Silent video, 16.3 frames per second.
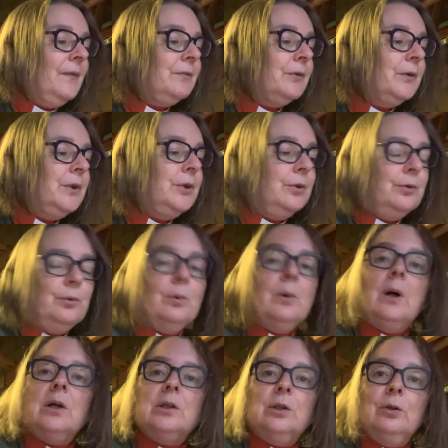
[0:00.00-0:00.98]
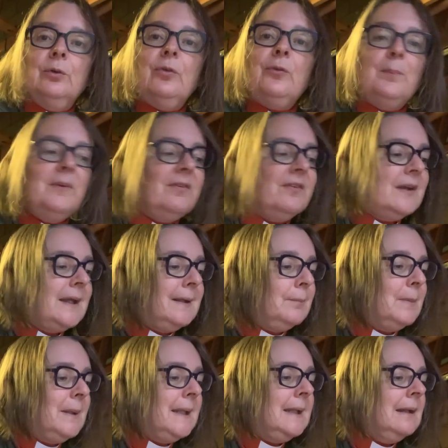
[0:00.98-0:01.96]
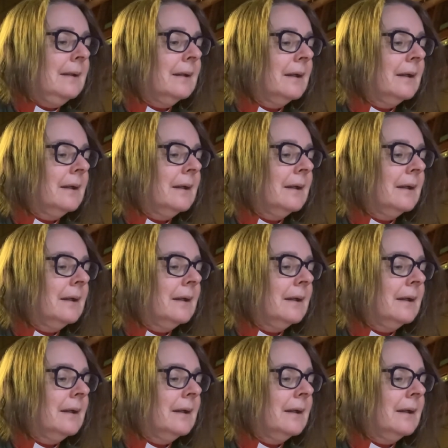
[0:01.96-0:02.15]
for you are close beside me.